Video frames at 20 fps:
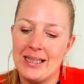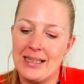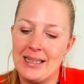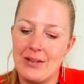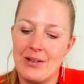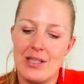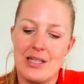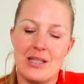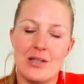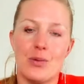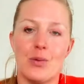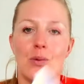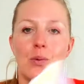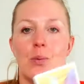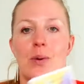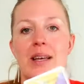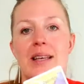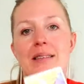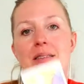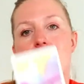There is
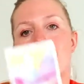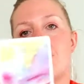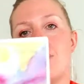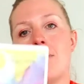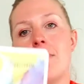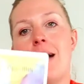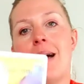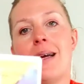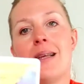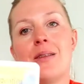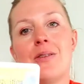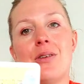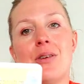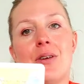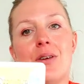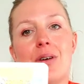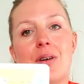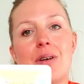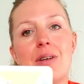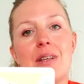always a
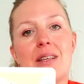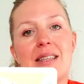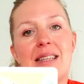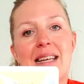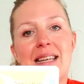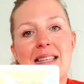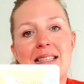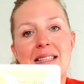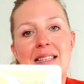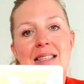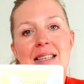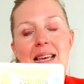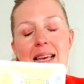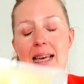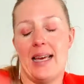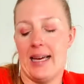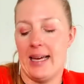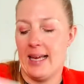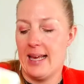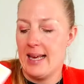reminder that is
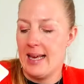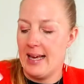there.